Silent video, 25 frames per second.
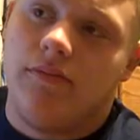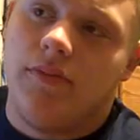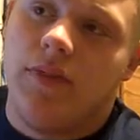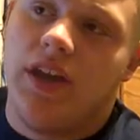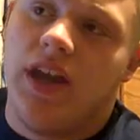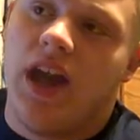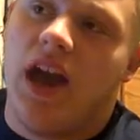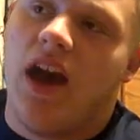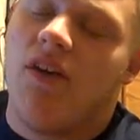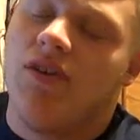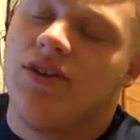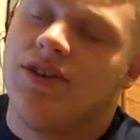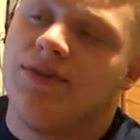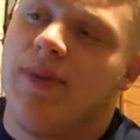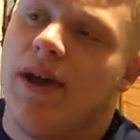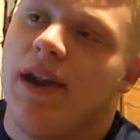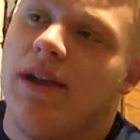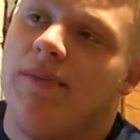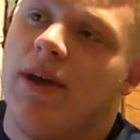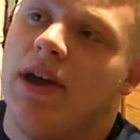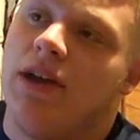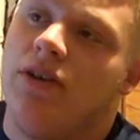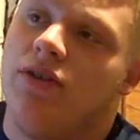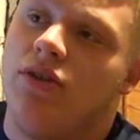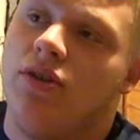Yeah, I was
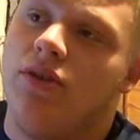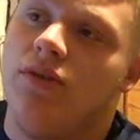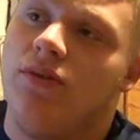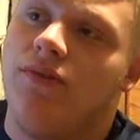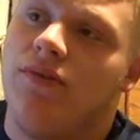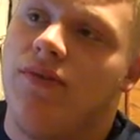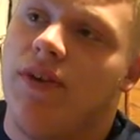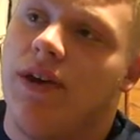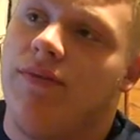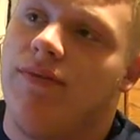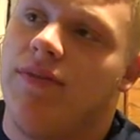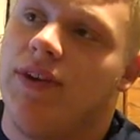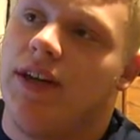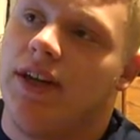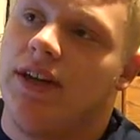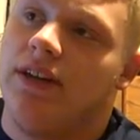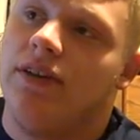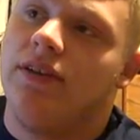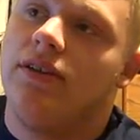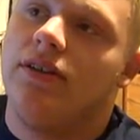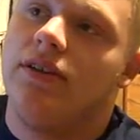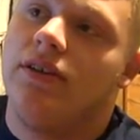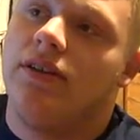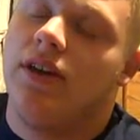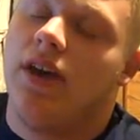about
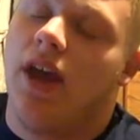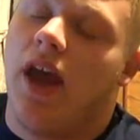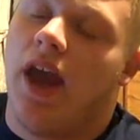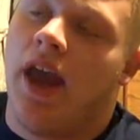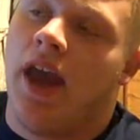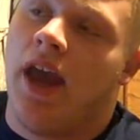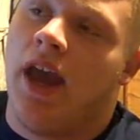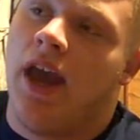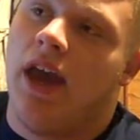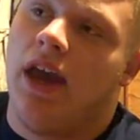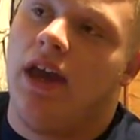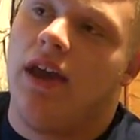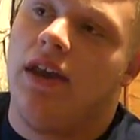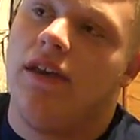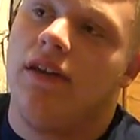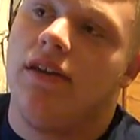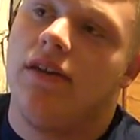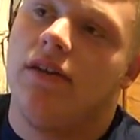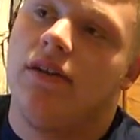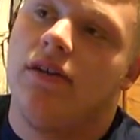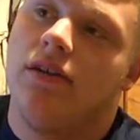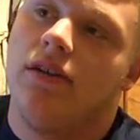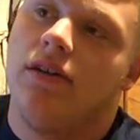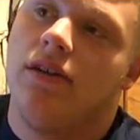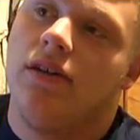250,
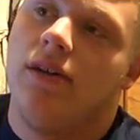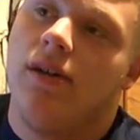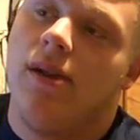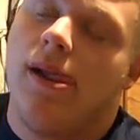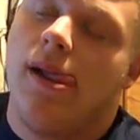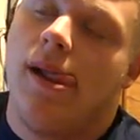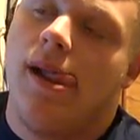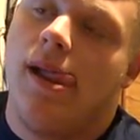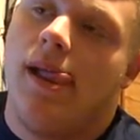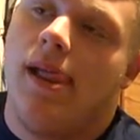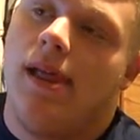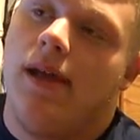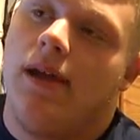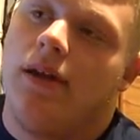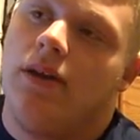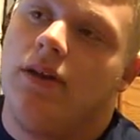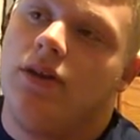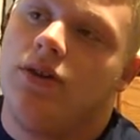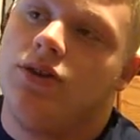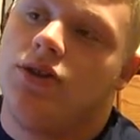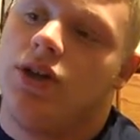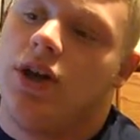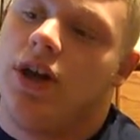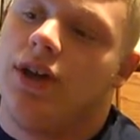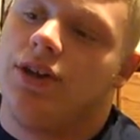and
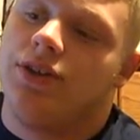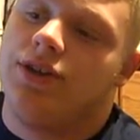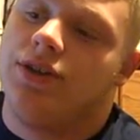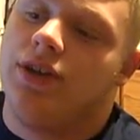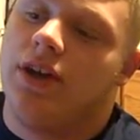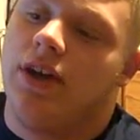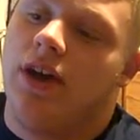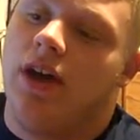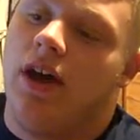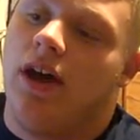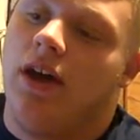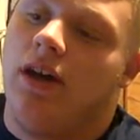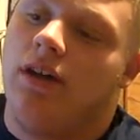just